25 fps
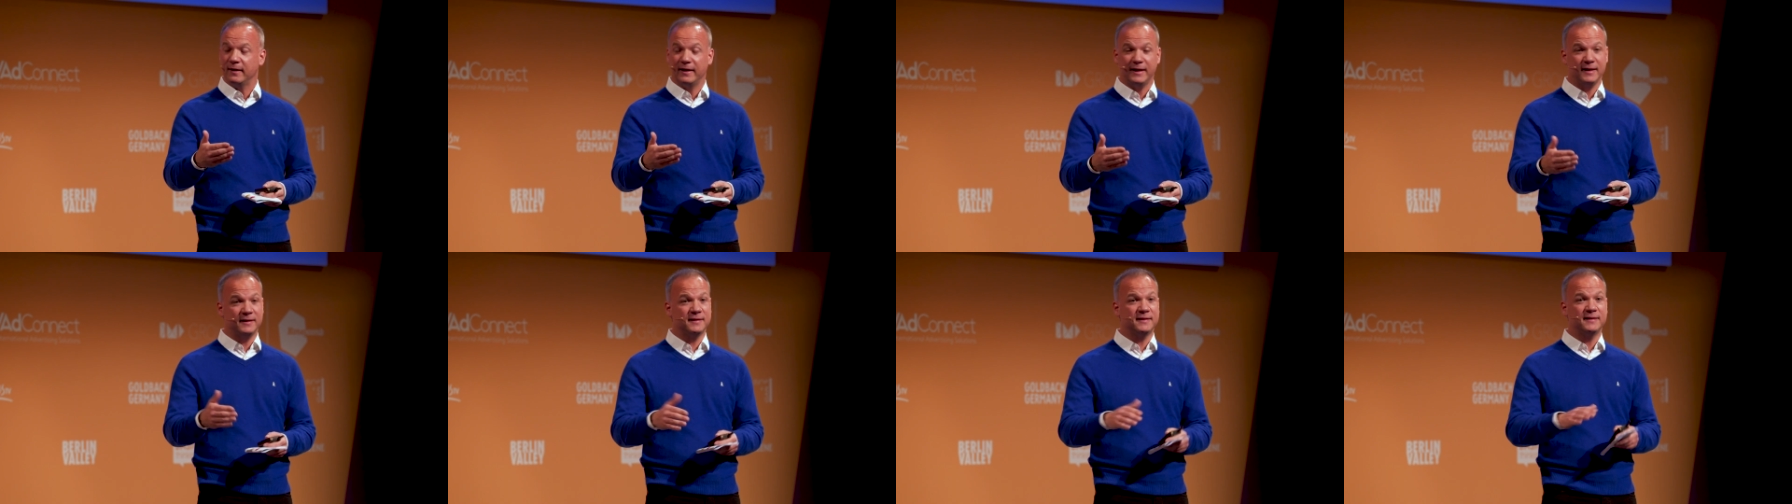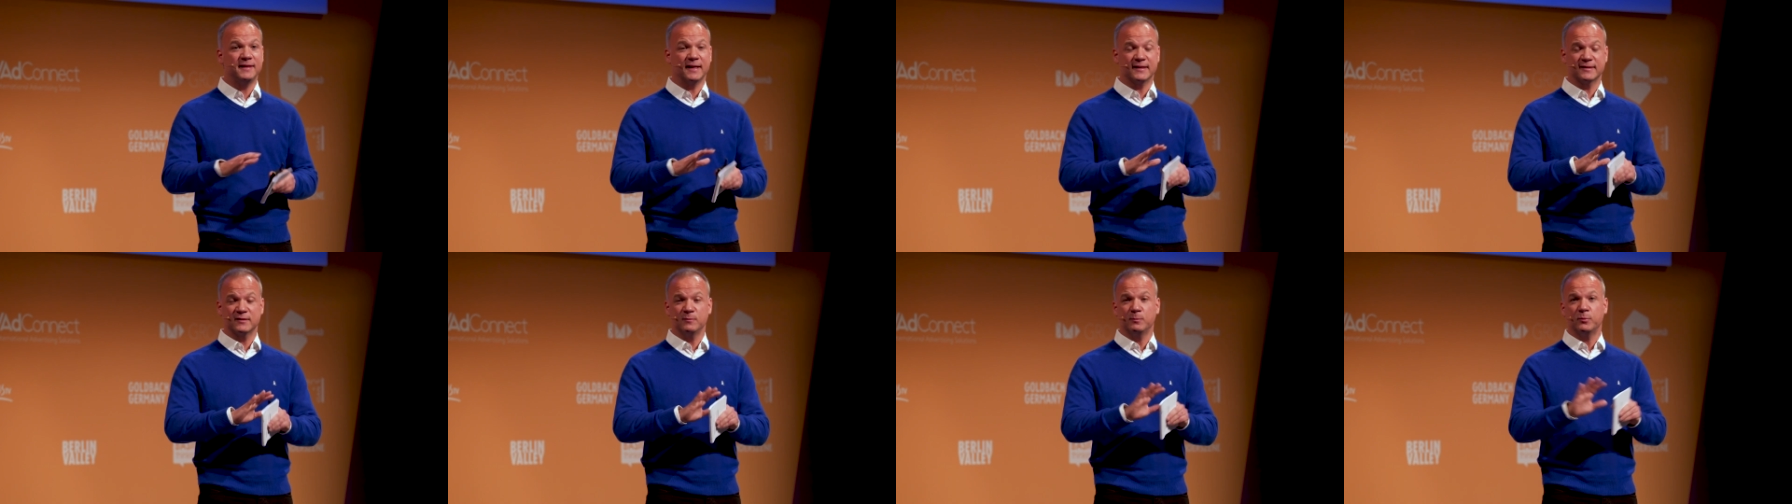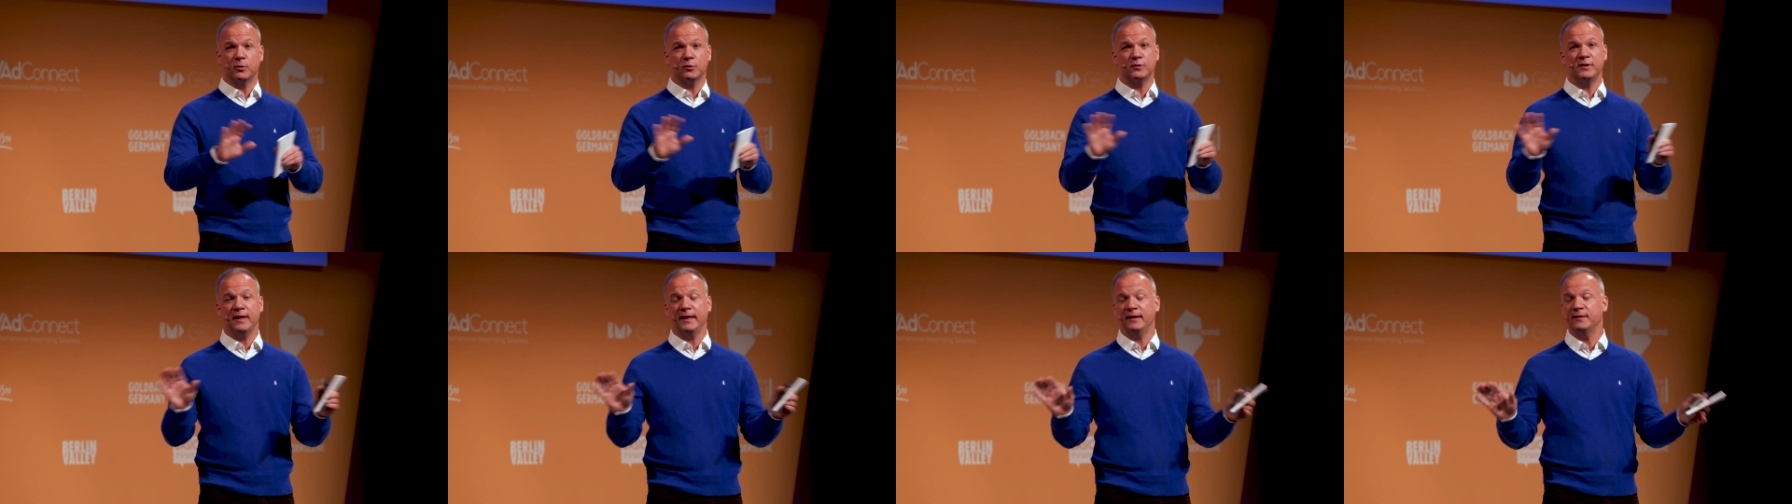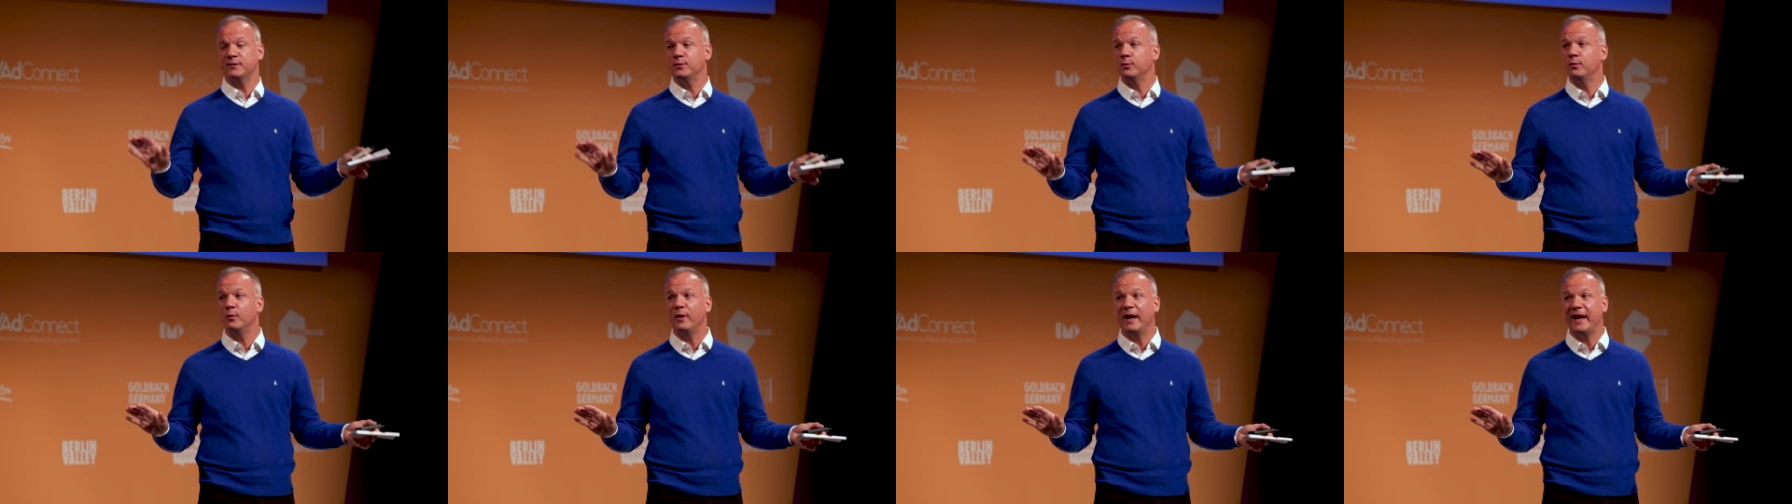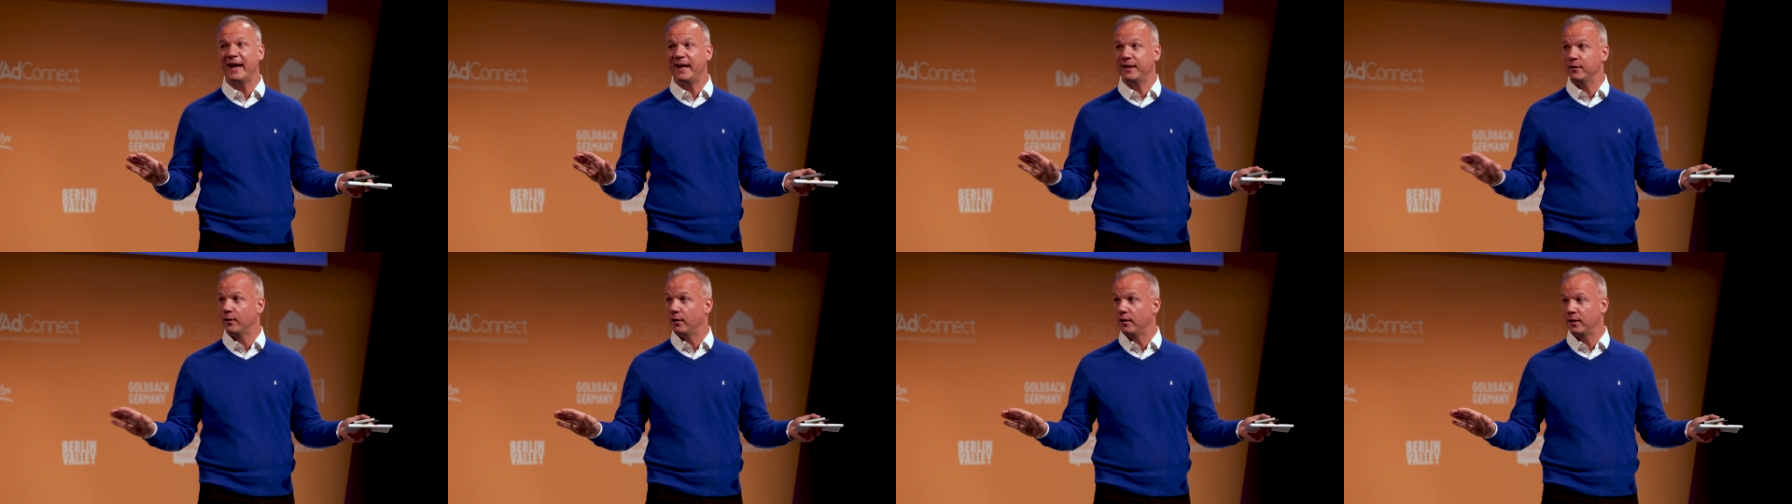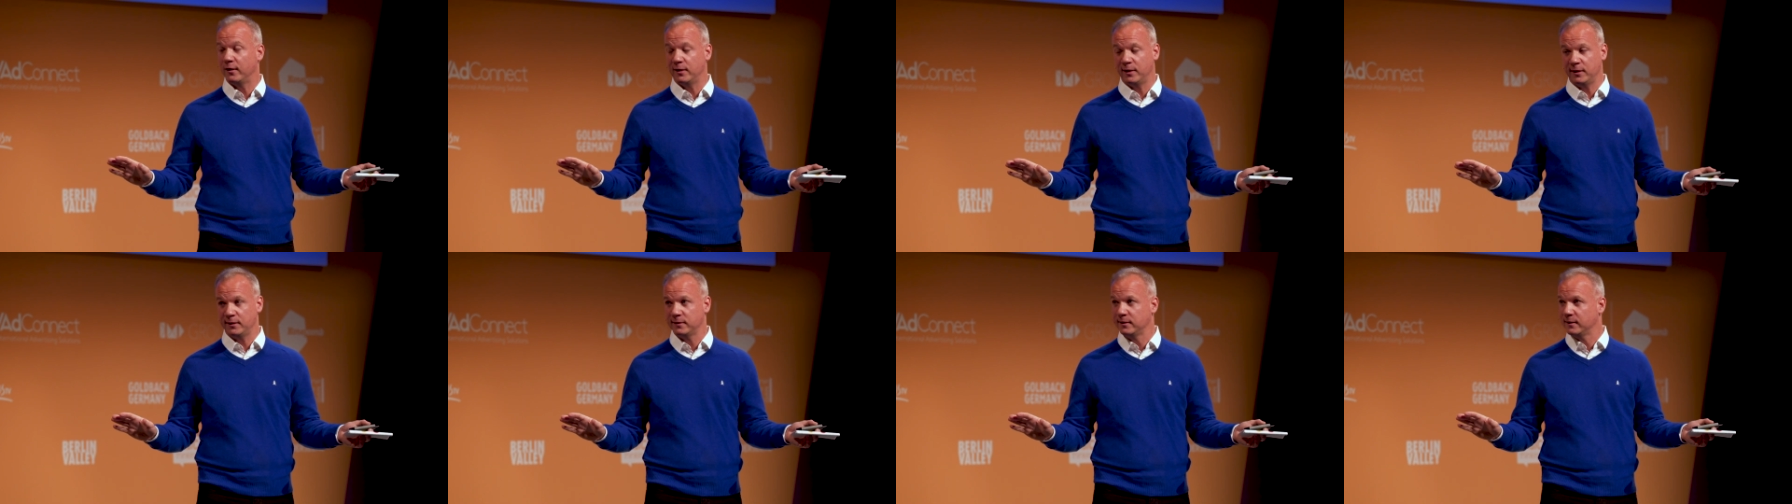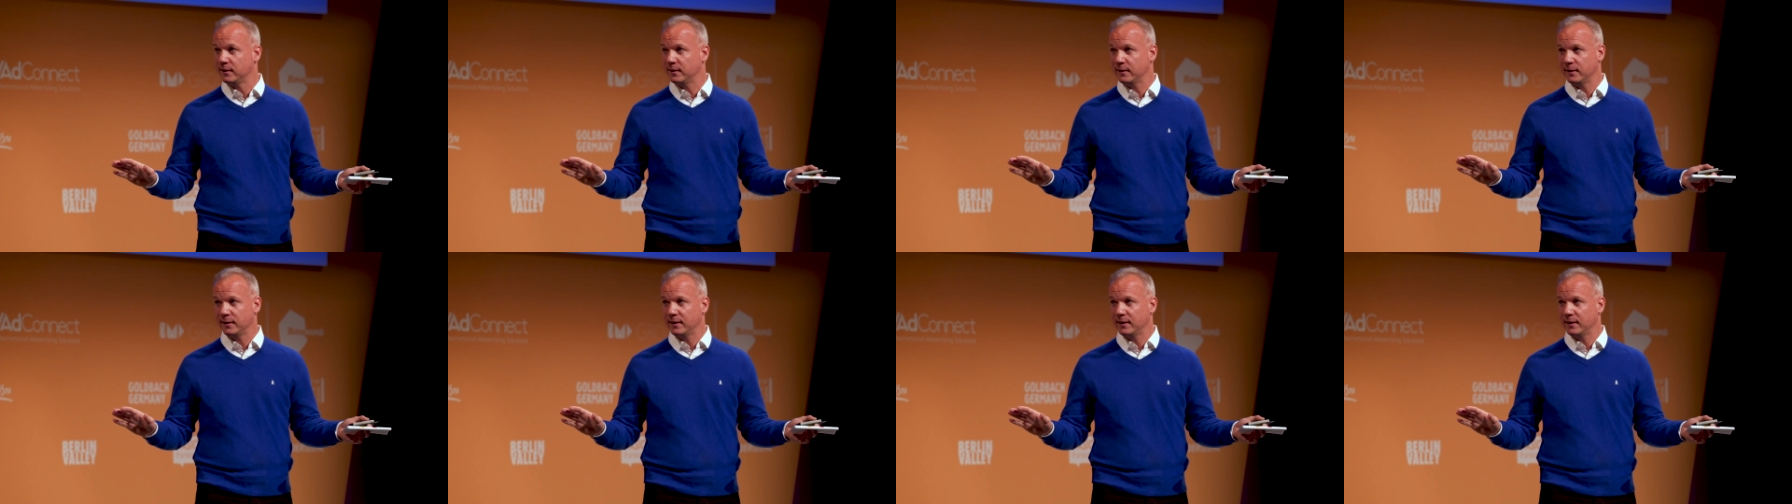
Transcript: it doesn't protect you at all